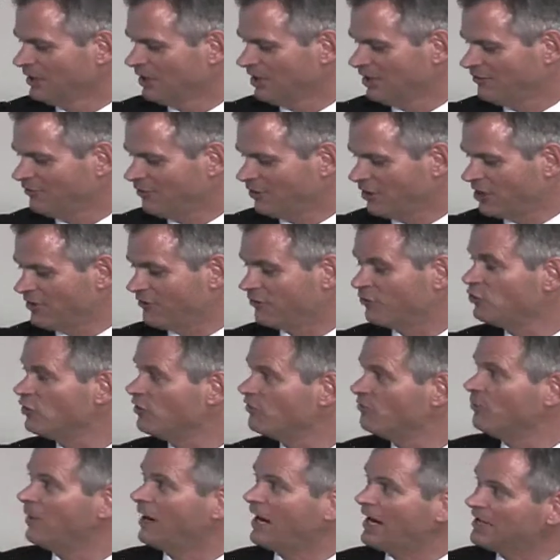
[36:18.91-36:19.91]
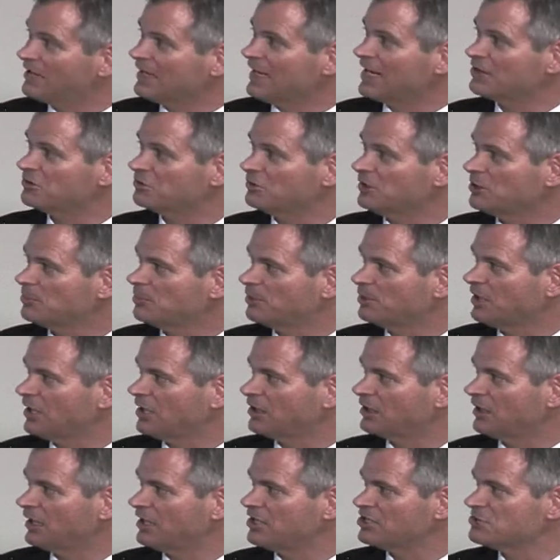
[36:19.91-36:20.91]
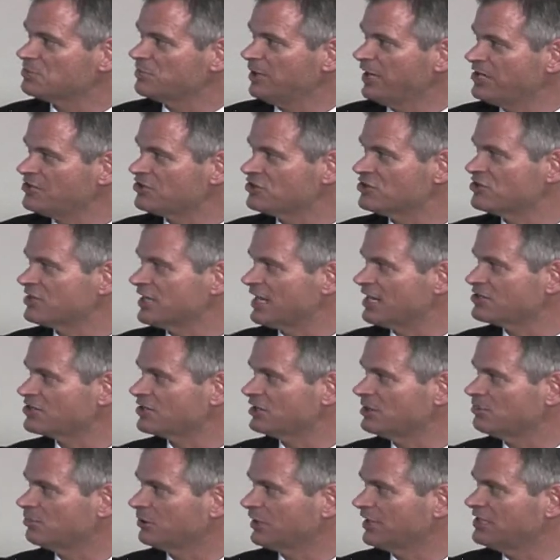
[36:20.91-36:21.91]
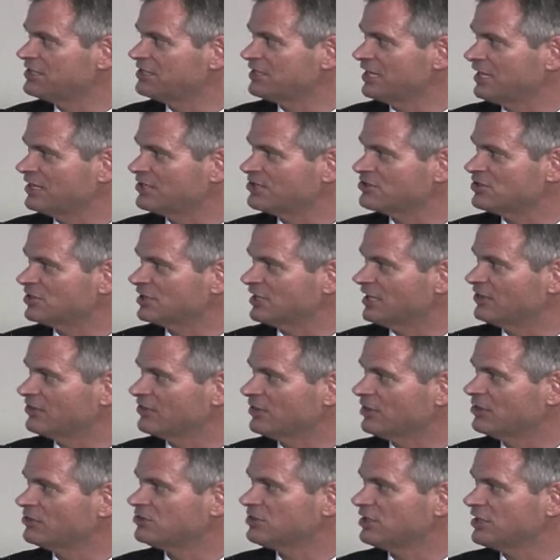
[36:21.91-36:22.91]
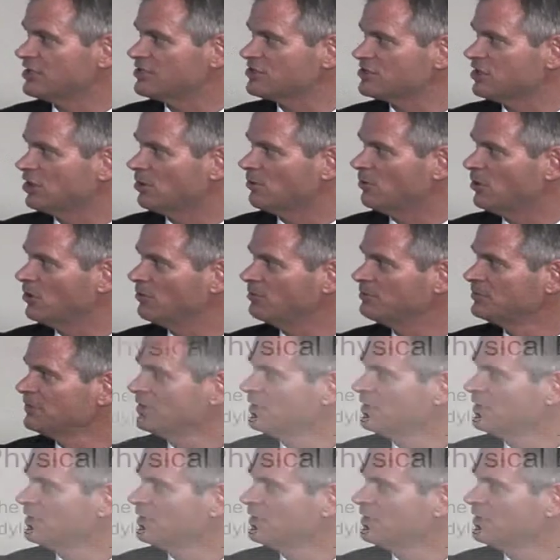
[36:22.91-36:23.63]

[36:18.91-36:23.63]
And very few of my lateral epicondylitis patients actually play tennis to get their tennis elbow.